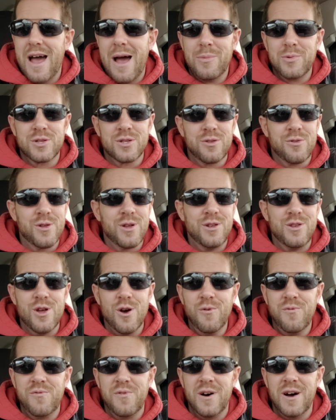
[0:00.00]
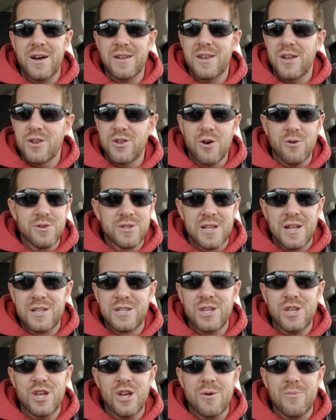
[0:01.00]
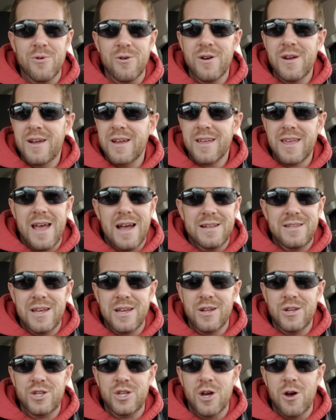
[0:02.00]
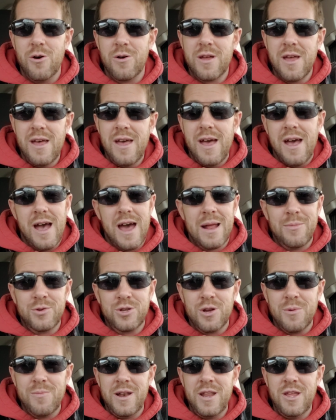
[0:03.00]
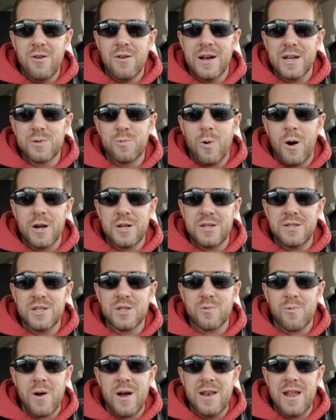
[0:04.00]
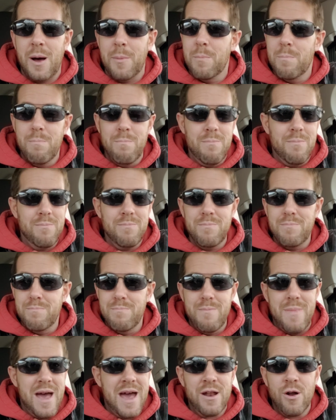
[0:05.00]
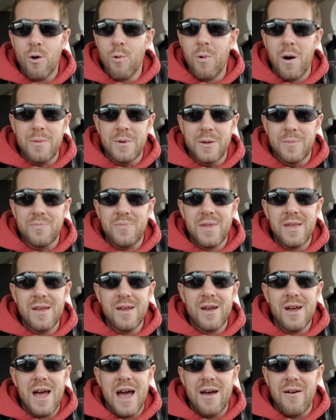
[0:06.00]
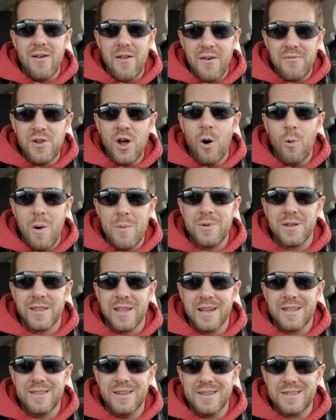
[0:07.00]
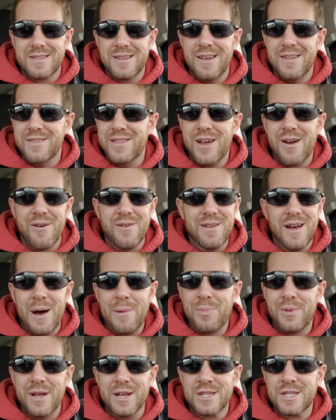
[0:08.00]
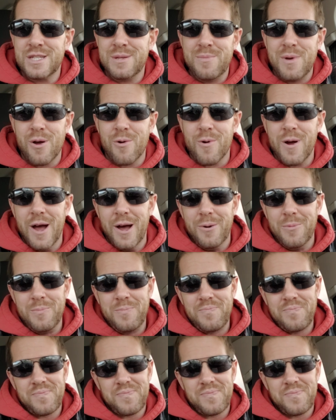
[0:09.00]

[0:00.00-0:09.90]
absolutely no fun, no sense of humor, can't take a joke, and I'm many of you guys watching this right now, man or woman, have known women like this. They are not pleasant to be around.